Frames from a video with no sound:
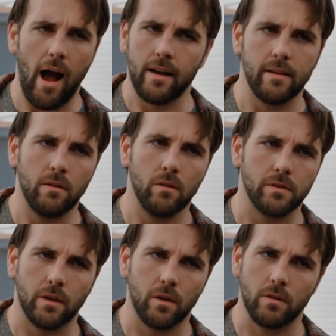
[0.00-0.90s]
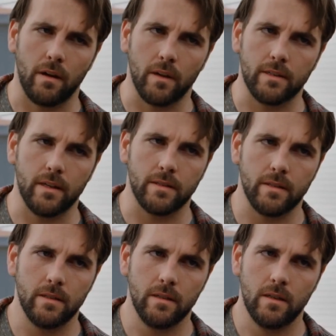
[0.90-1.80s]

I didn't know it was gonna go down like this.